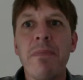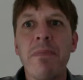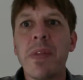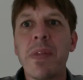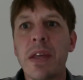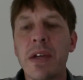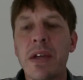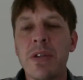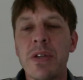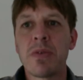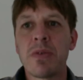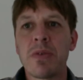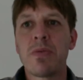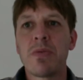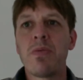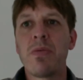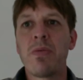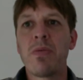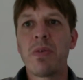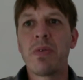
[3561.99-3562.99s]
because
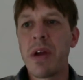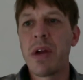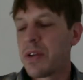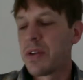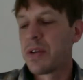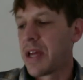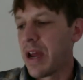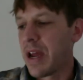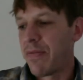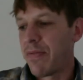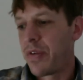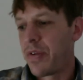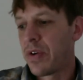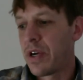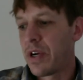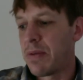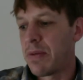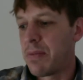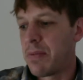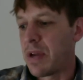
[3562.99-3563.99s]
we only have 30
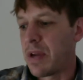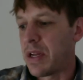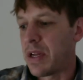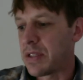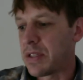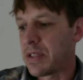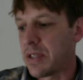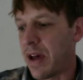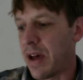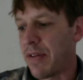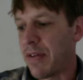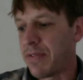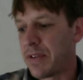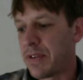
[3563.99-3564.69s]
minutes left.